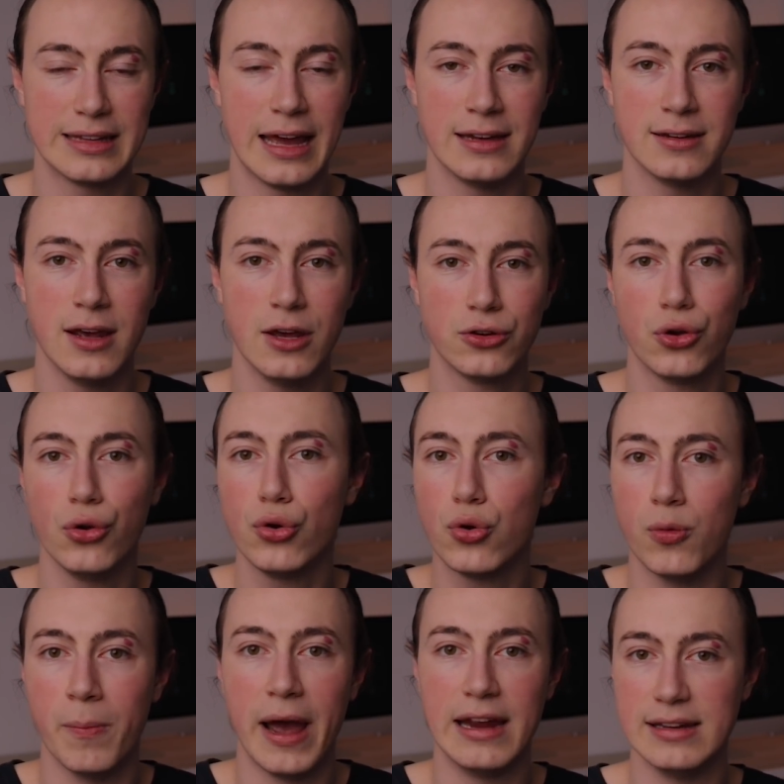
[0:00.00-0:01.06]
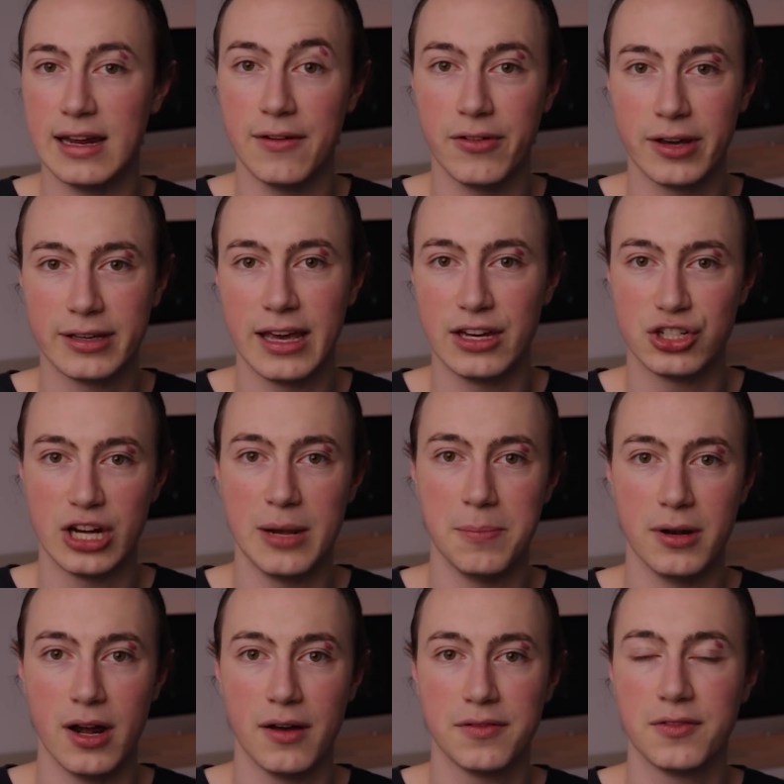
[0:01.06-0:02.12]
And Google may never get cheap
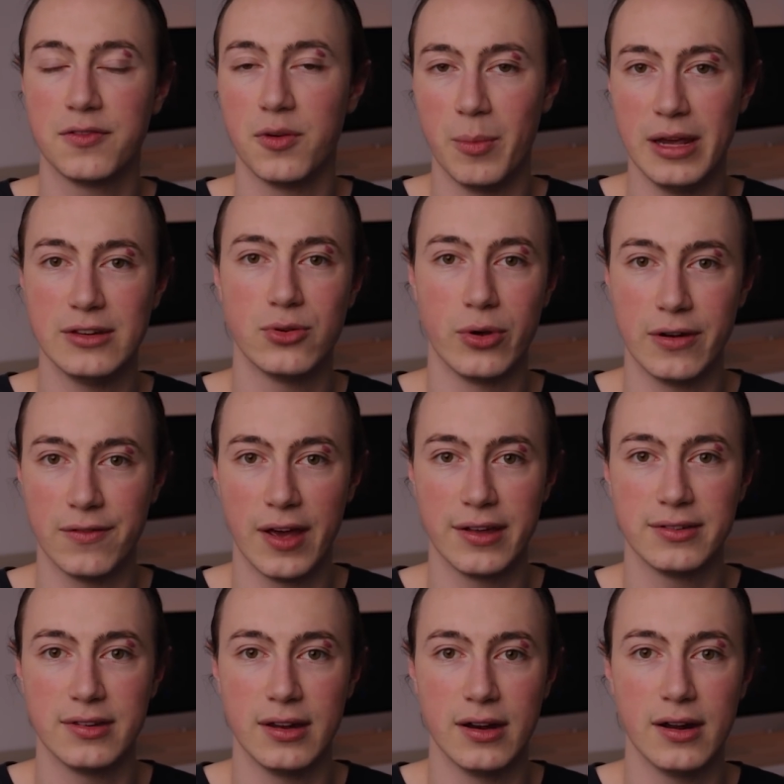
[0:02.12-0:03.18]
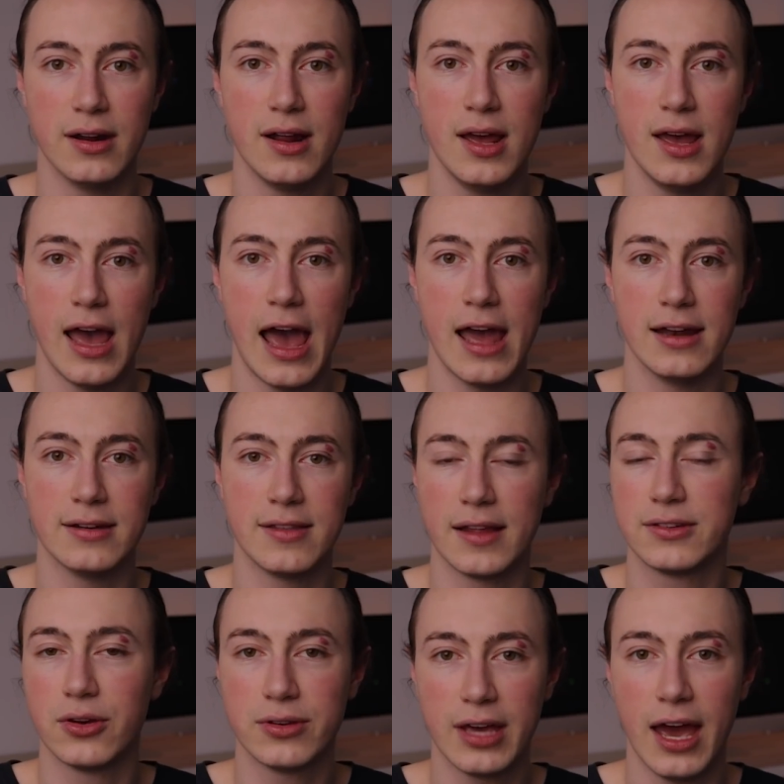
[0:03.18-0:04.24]
enough for me to invest in it. And
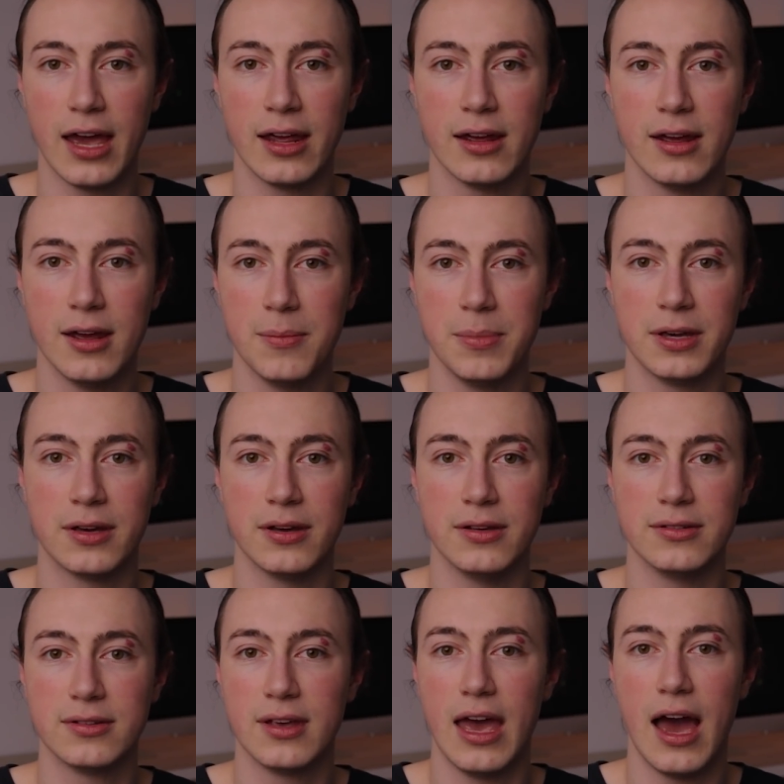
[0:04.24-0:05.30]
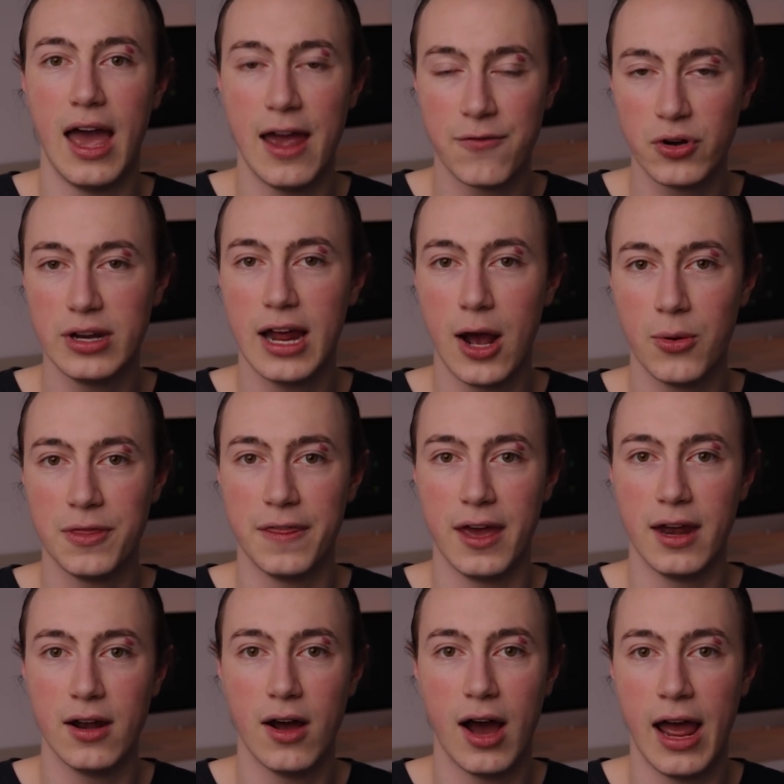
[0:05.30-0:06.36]
that's okay, because every now and
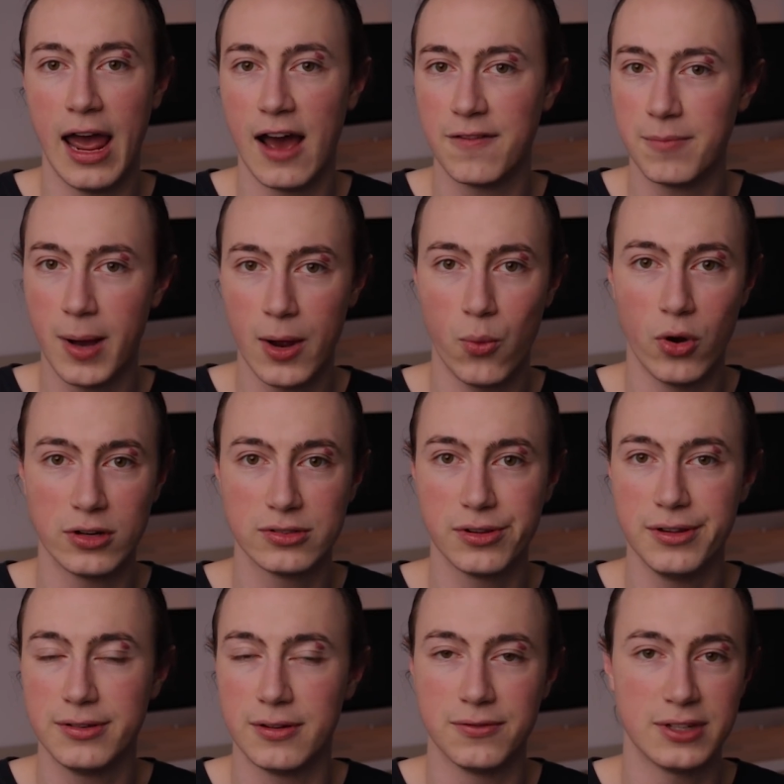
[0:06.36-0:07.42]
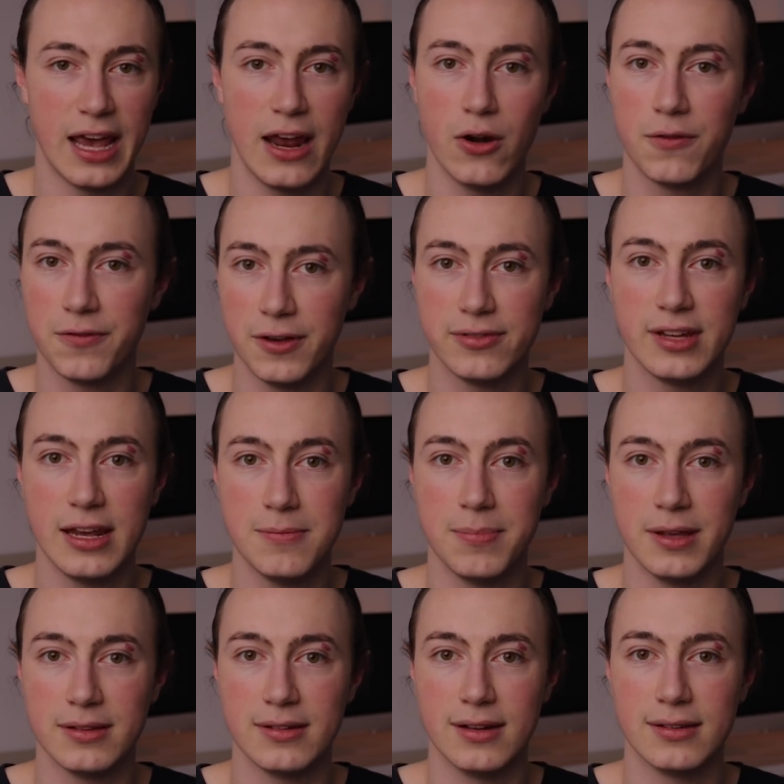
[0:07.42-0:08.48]
then I have my watch list of 10 or 15
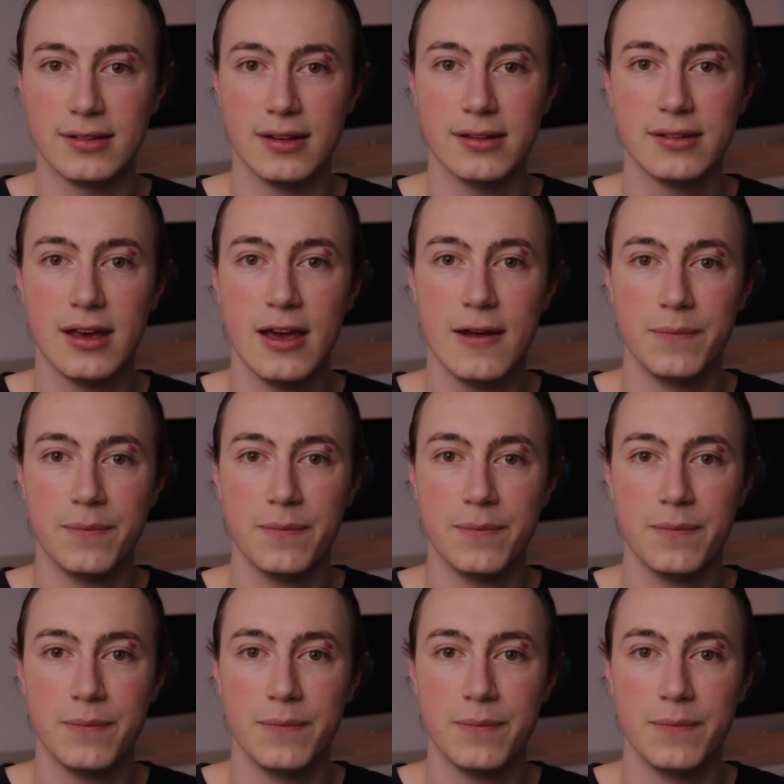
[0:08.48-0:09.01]
businesses.